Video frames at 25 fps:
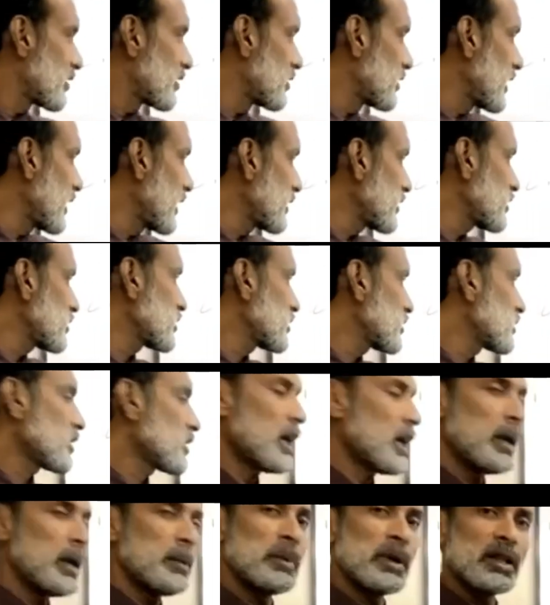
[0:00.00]
this
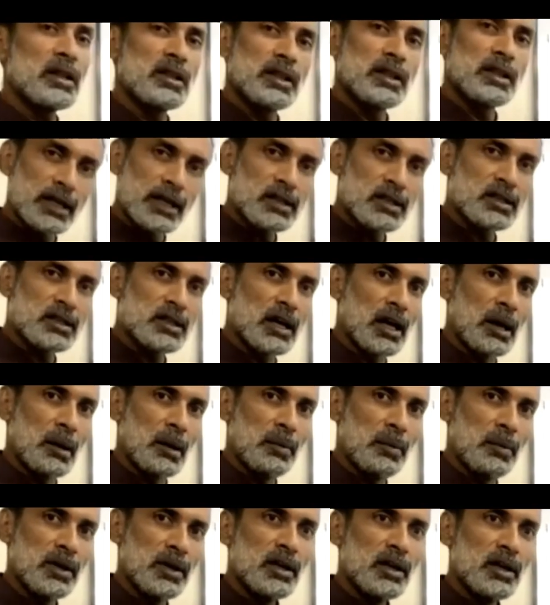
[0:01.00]
type and this type,
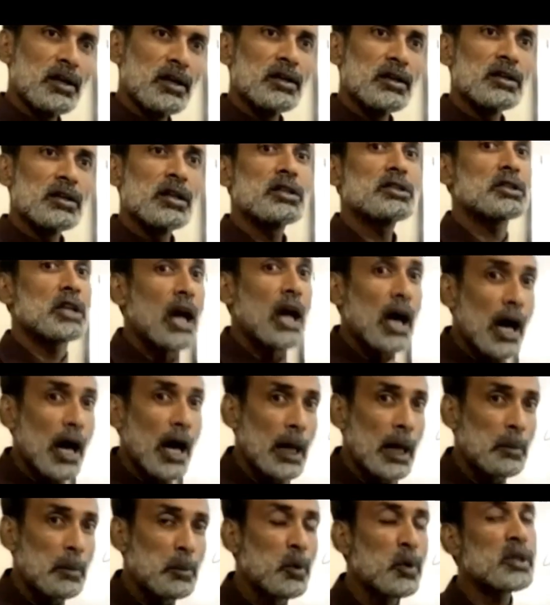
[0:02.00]
the
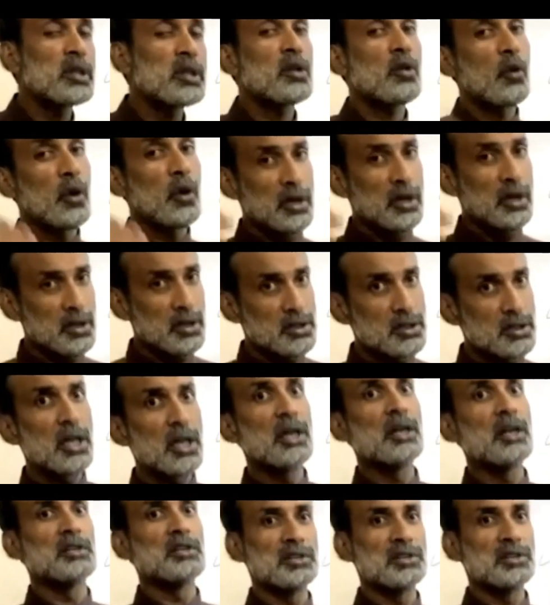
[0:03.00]
type with greater
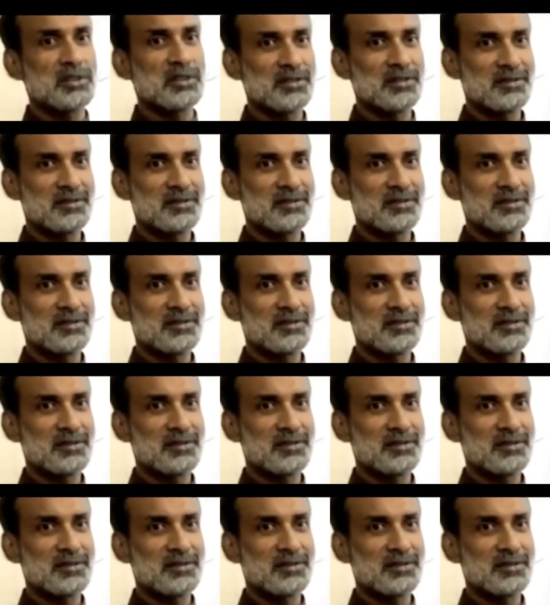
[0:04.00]
charge